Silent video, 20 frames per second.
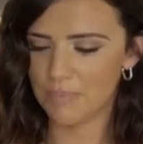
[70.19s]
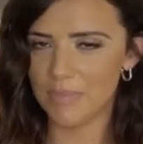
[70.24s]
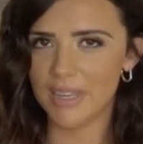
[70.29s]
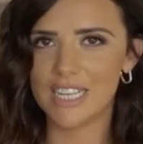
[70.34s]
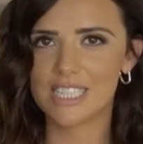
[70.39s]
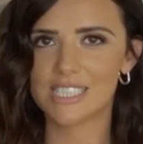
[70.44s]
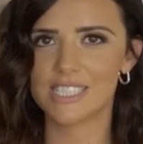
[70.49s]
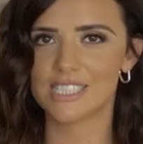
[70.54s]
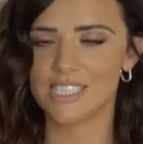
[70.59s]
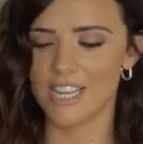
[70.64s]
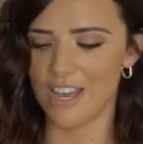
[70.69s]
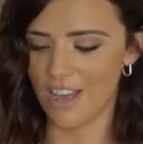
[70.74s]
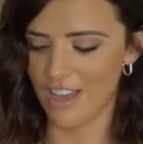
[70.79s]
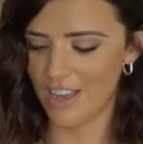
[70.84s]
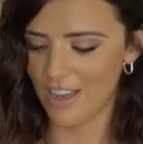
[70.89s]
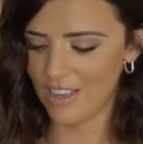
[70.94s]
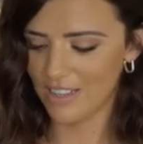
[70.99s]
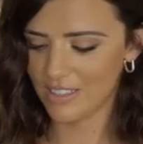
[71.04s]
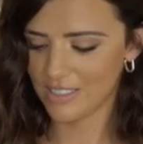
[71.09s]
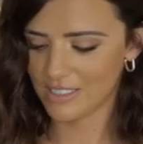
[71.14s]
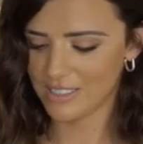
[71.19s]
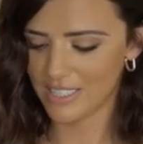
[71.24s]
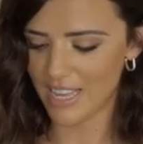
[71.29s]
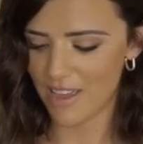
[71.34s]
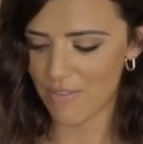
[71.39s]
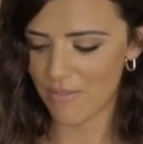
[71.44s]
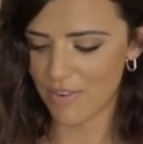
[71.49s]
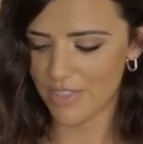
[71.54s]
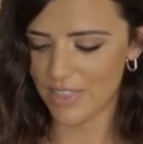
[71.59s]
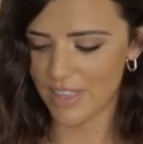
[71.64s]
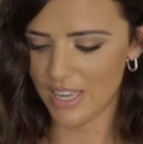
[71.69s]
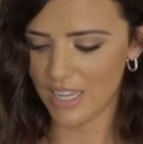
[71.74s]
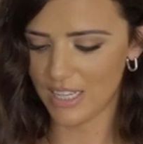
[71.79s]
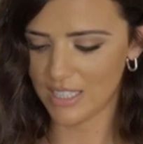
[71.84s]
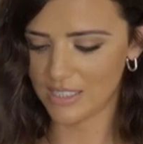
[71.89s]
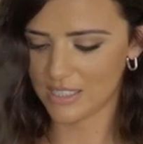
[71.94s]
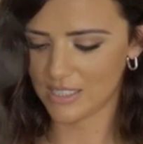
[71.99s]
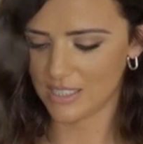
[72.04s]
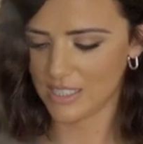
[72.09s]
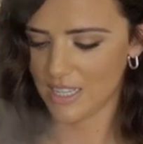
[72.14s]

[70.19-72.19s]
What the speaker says: big stir so everything's